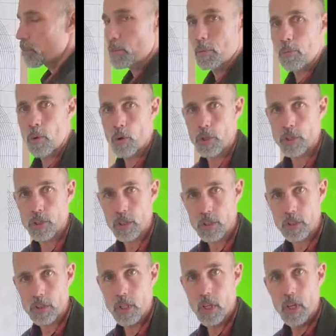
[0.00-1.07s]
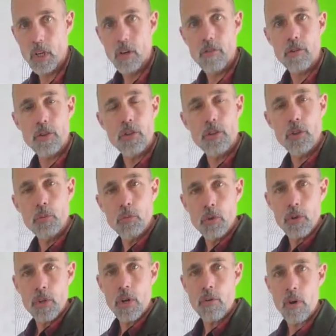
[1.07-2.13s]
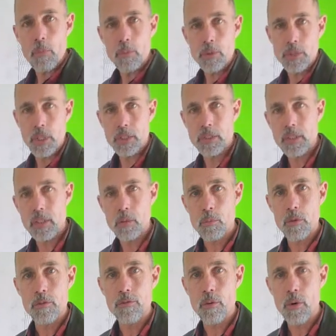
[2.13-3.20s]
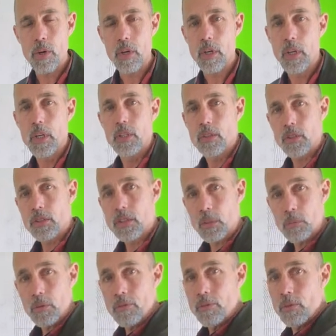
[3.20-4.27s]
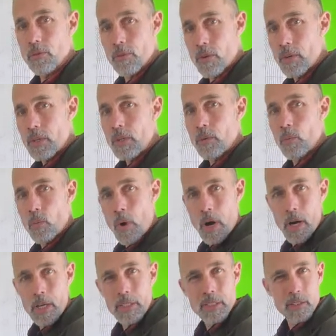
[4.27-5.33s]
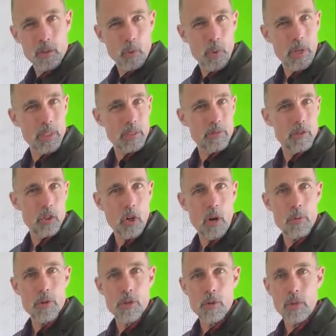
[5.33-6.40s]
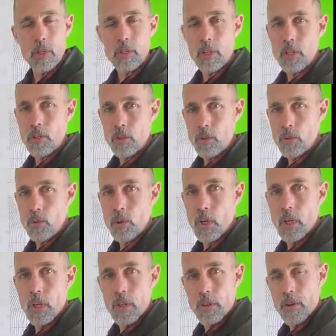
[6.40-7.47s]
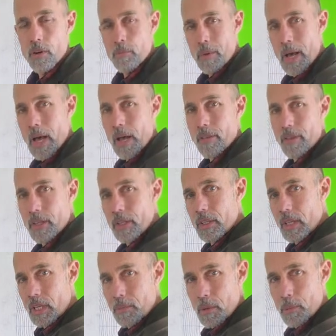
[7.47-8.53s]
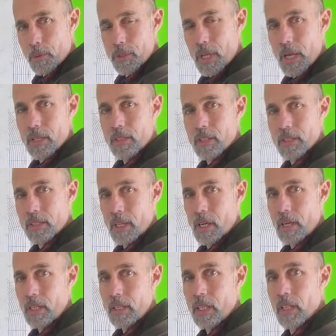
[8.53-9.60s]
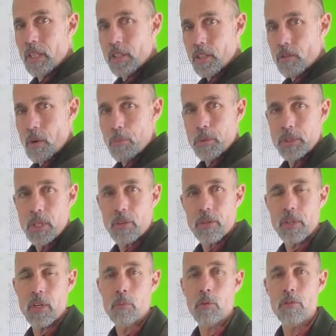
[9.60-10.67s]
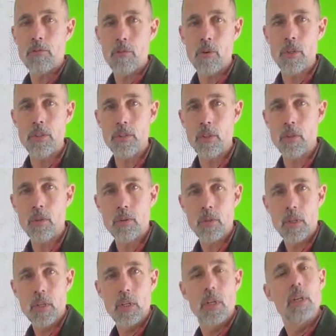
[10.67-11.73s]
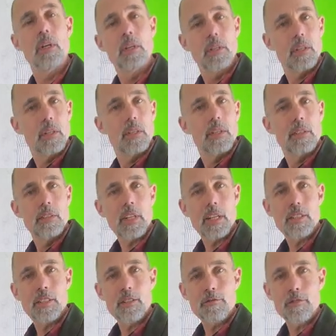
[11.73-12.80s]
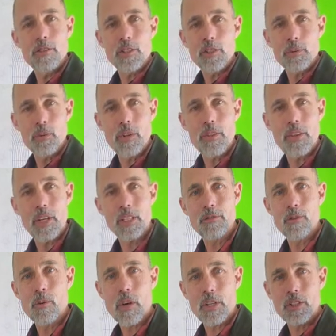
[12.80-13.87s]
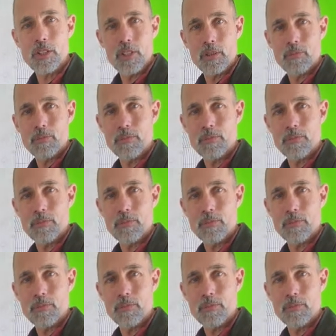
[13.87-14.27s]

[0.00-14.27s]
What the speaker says: proportions for the numeral that represents the number 4. So someone very wise in the ways of geometry, and they knew their math, they came up with that design to represent the number 4. So that's it for this one. Thanks for watching.